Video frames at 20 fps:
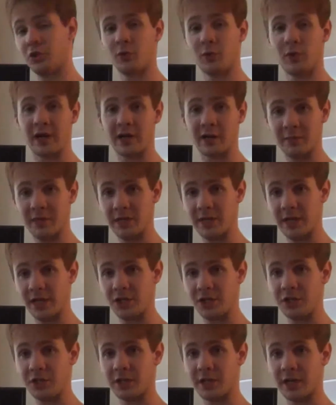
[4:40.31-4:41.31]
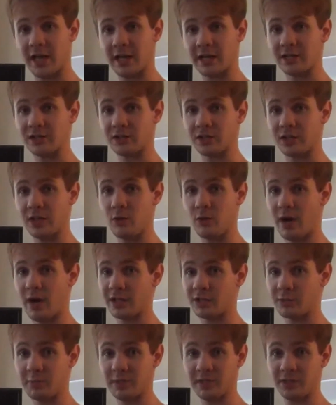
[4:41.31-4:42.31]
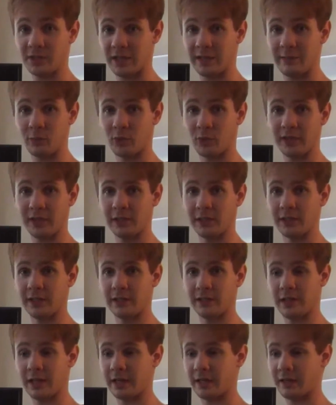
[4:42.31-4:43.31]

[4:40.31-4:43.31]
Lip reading: 2 a recommendation, and I can see why it's been Steam greenlit.